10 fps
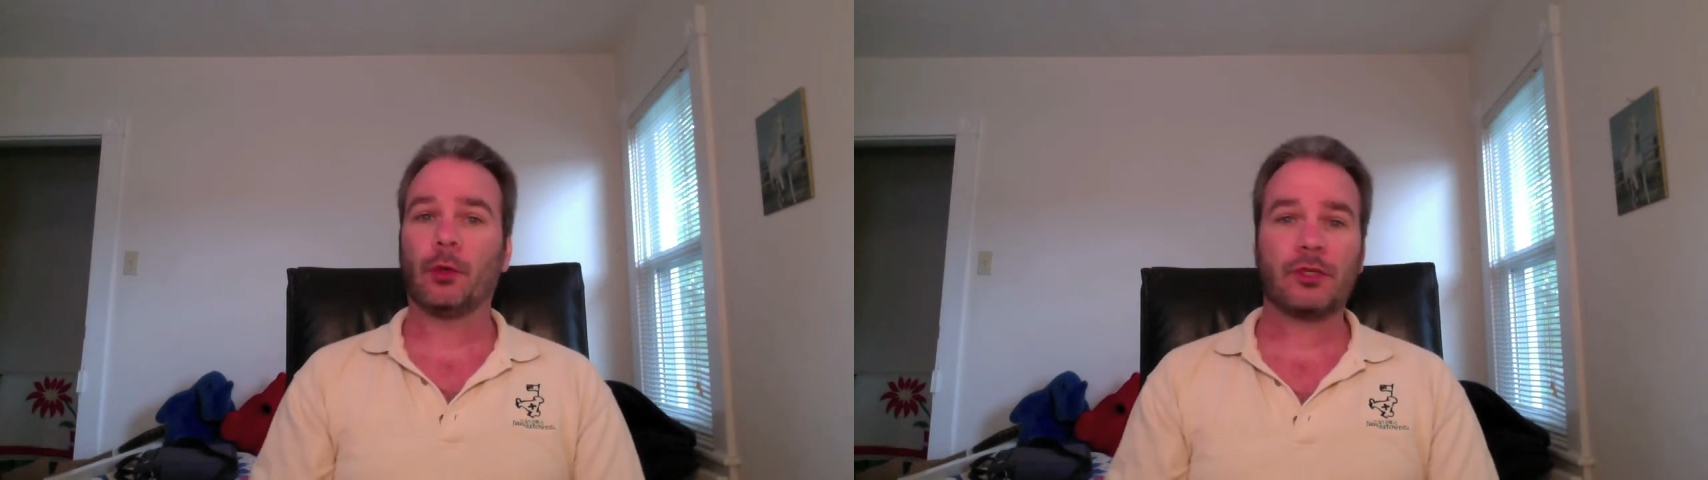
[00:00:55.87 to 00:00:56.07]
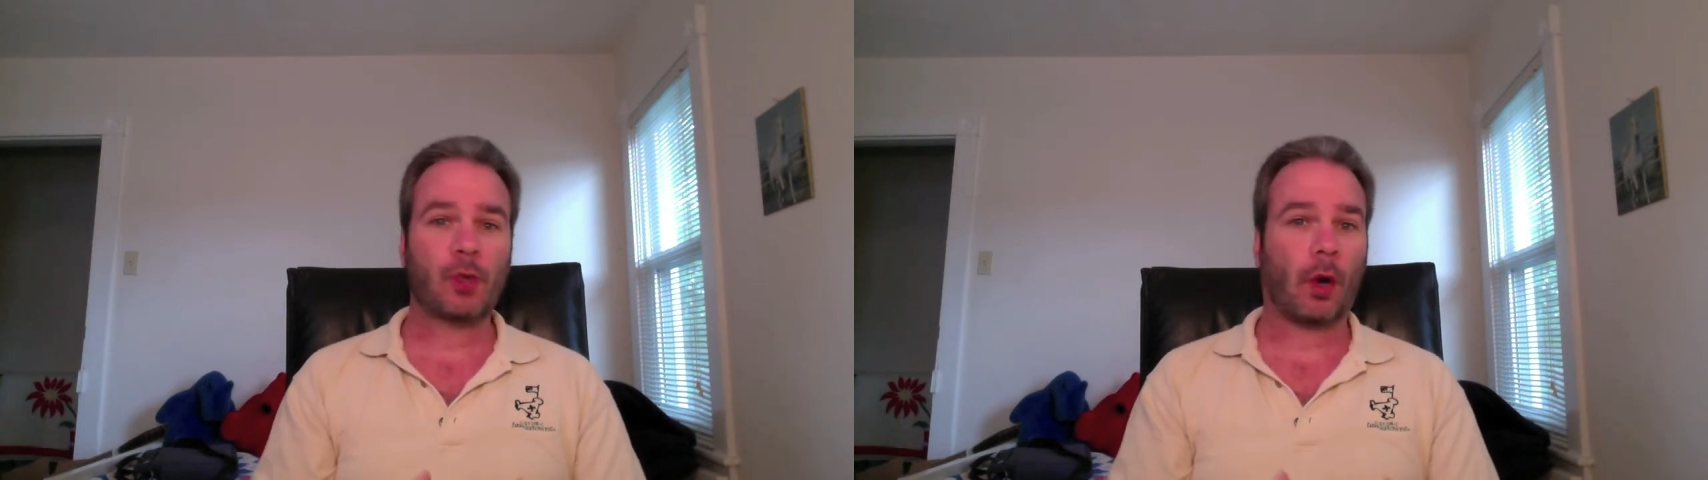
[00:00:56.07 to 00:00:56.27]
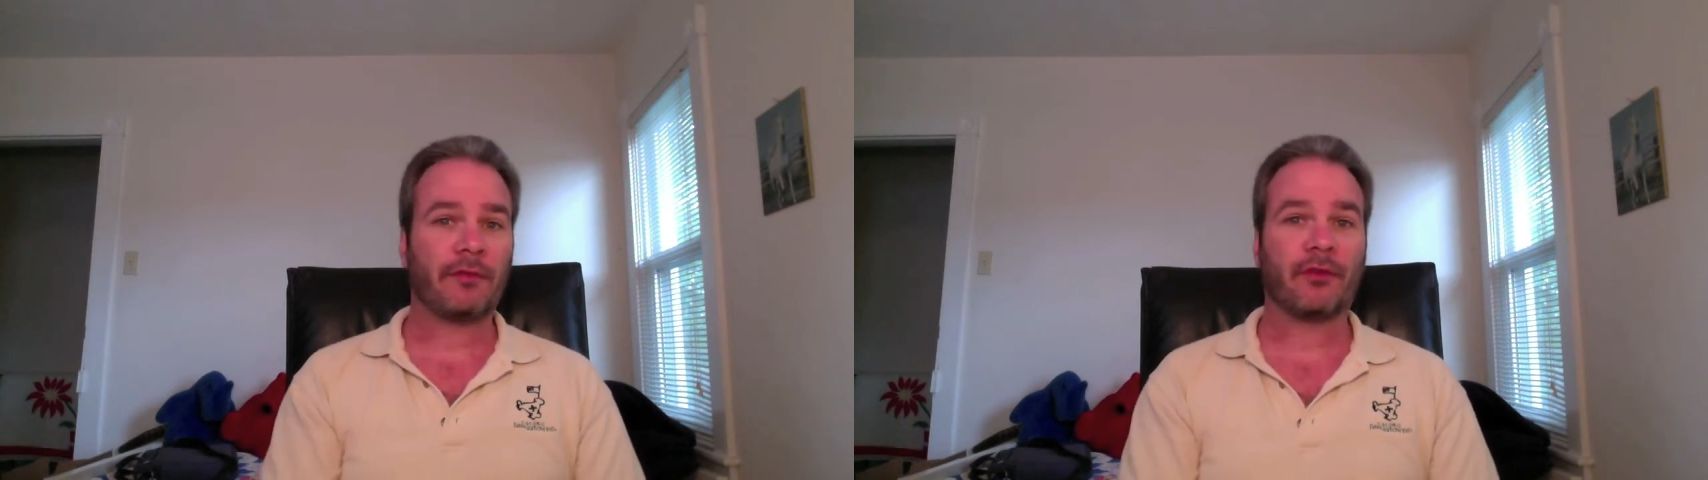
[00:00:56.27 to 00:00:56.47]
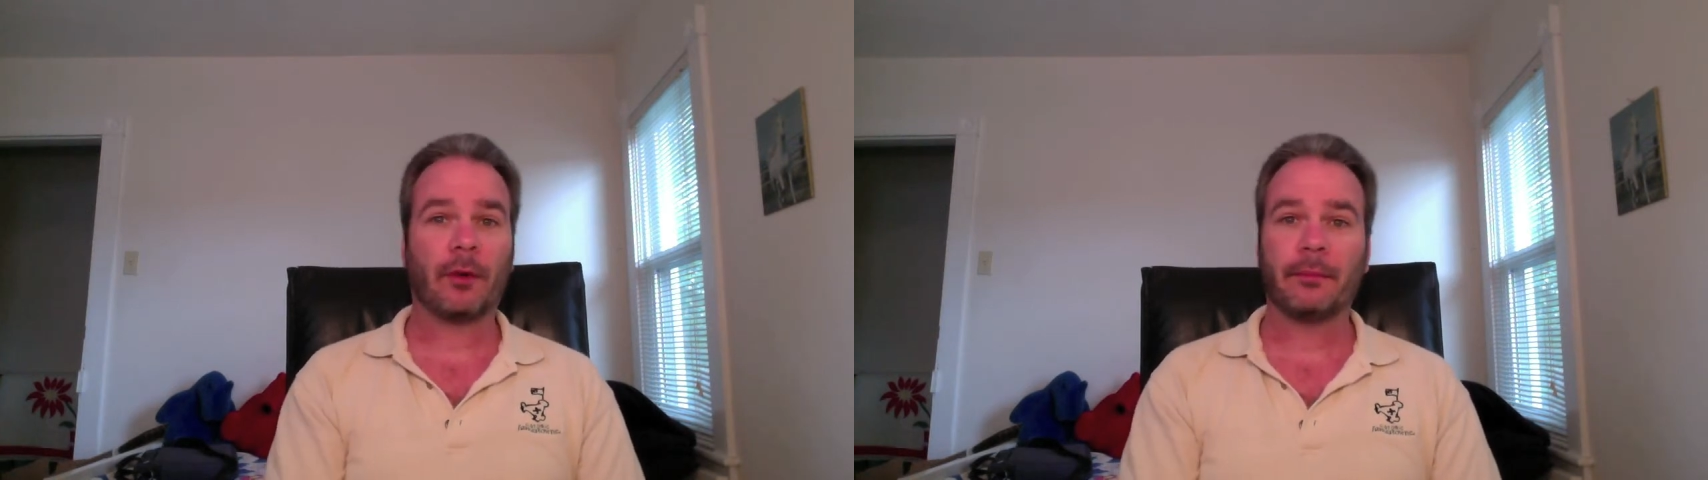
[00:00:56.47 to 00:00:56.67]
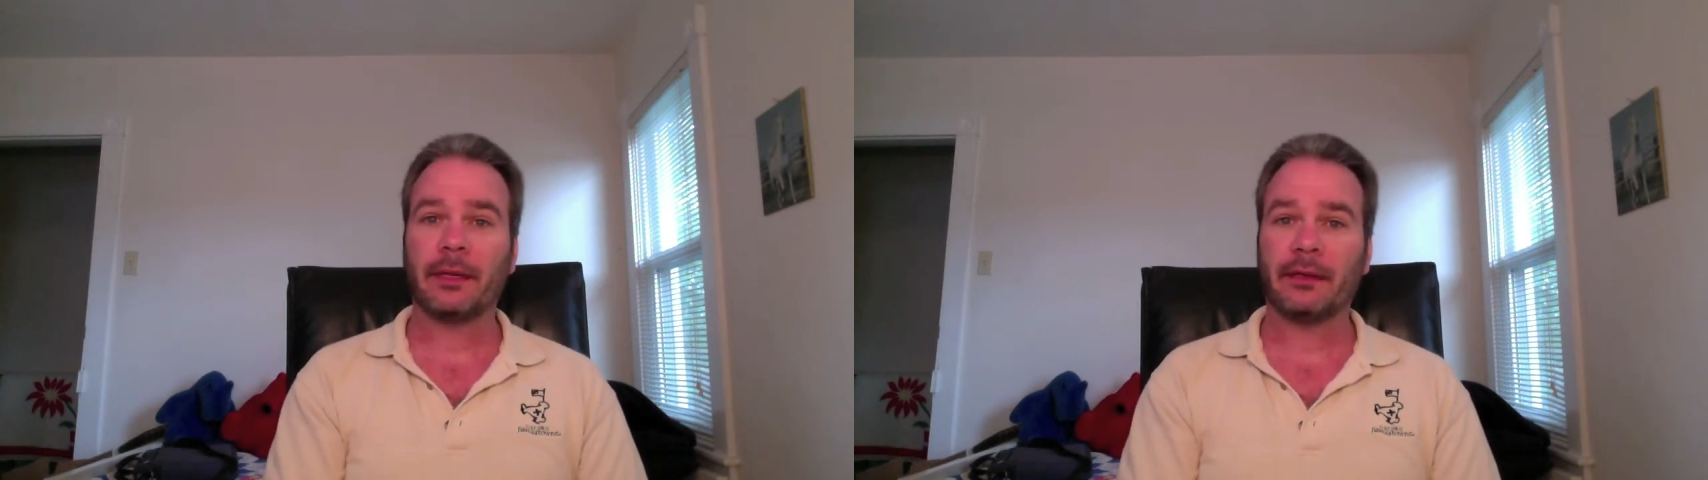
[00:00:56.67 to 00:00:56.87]
start
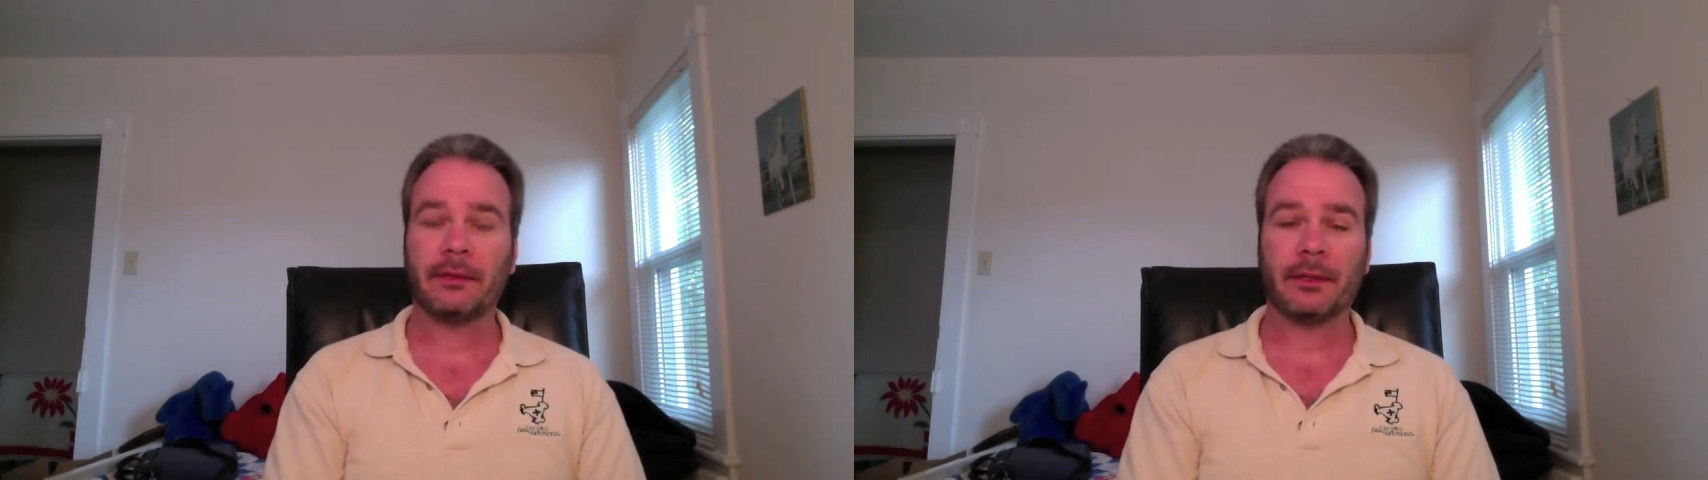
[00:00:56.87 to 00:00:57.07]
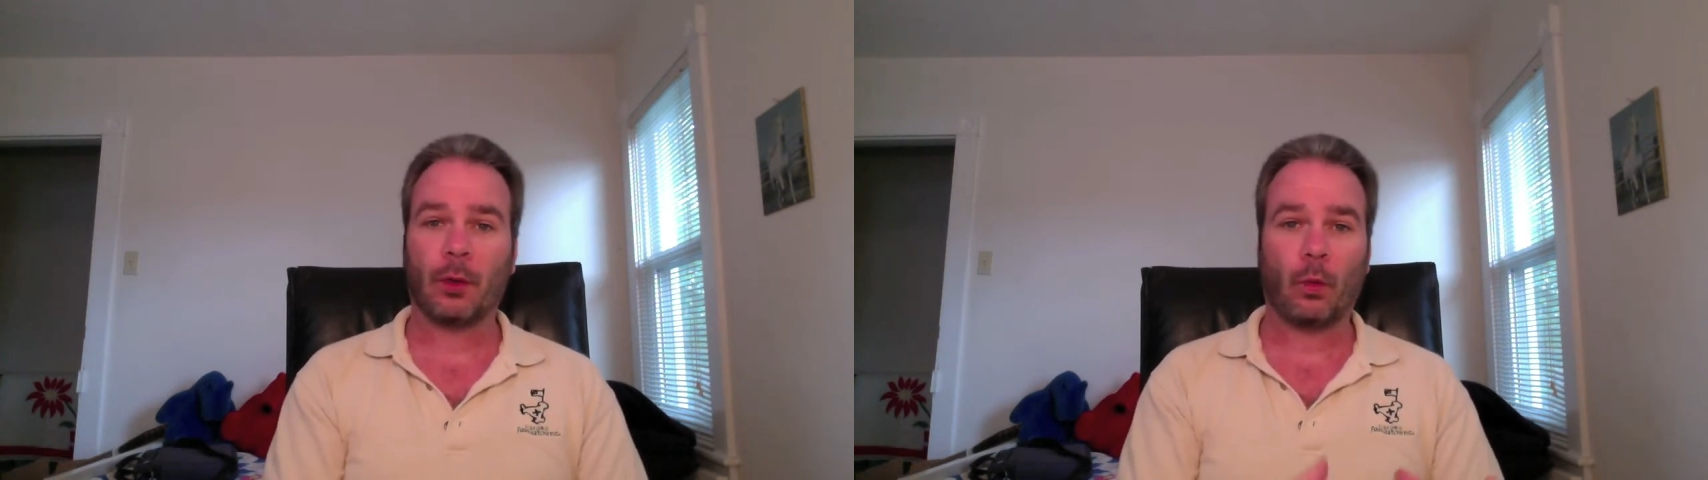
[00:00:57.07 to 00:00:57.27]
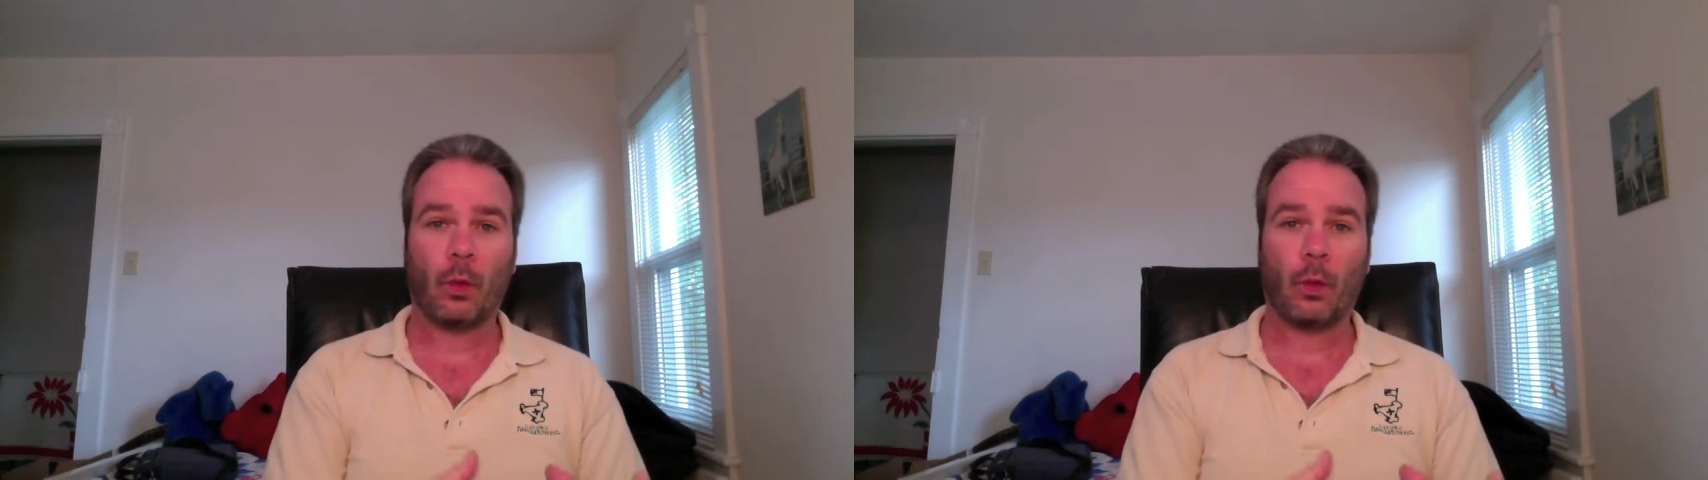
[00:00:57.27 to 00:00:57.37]
from you know